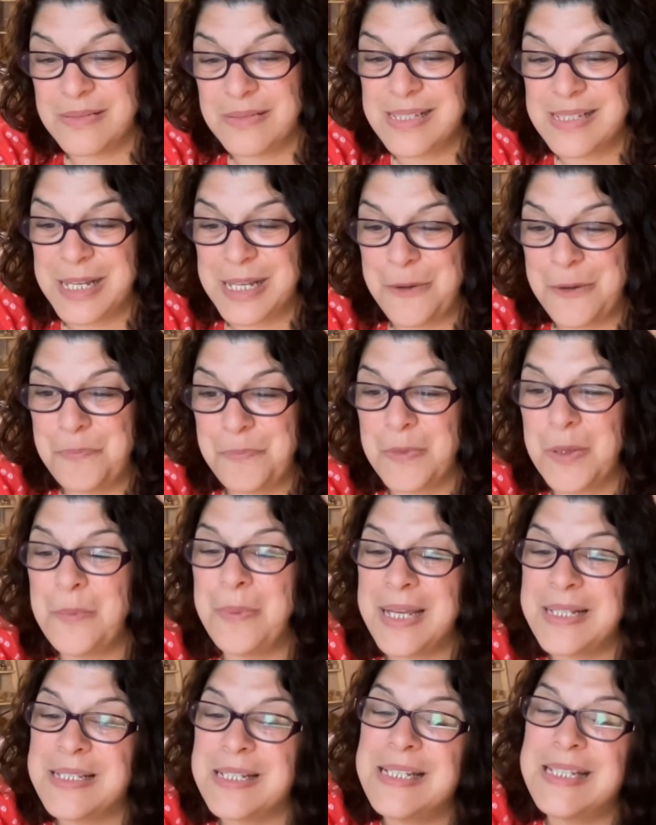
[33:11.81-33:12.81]
So,
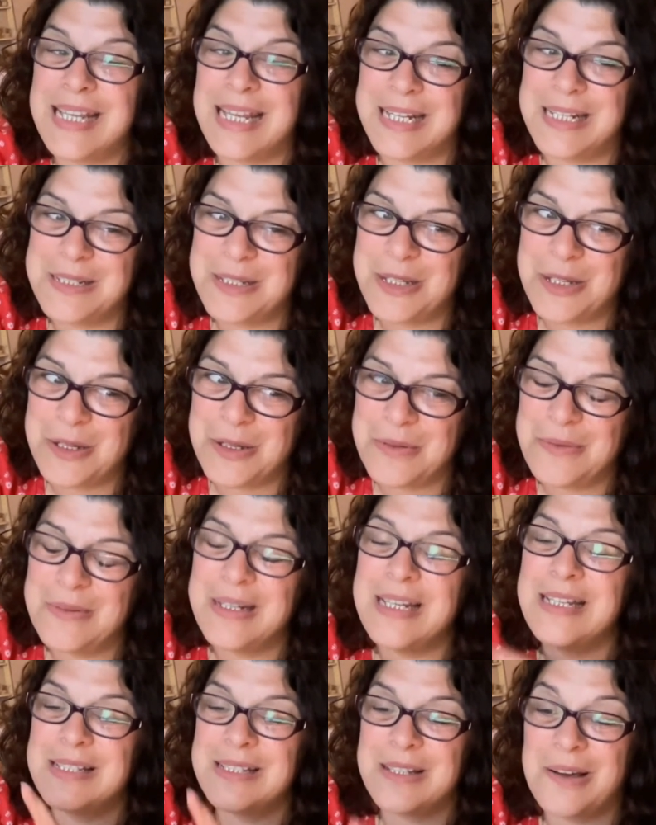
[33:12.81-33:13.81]
but as I said, you
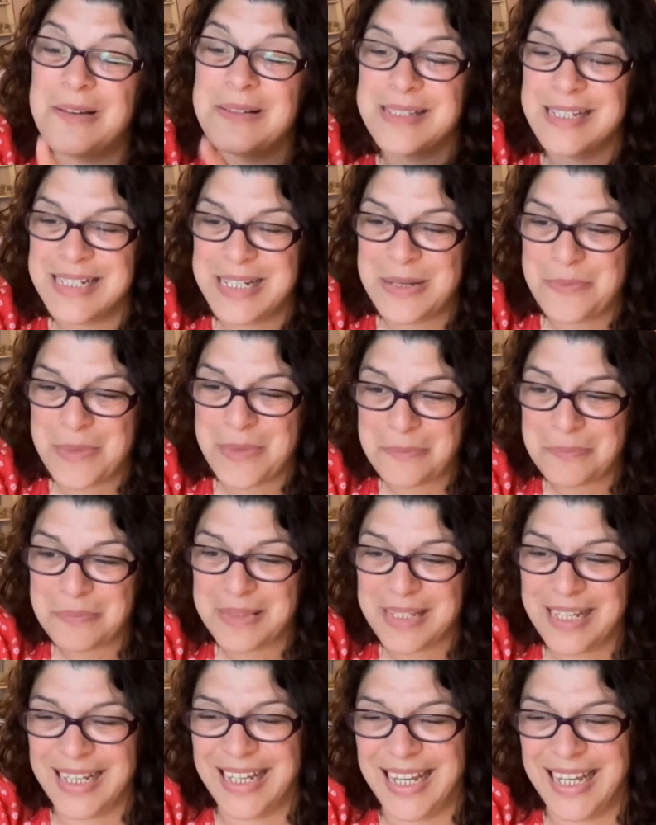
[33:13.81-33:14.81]
need to ask the team
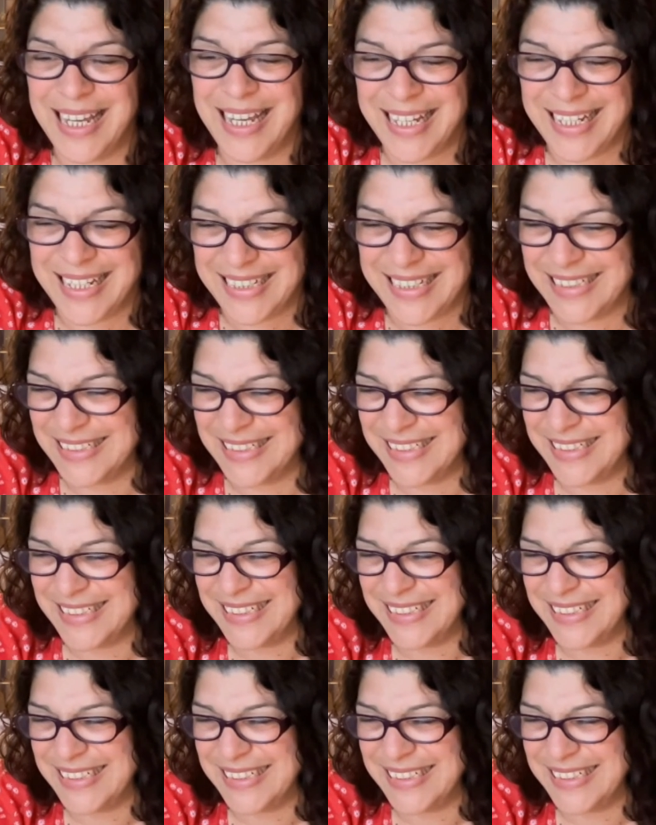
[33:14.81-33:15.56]
that.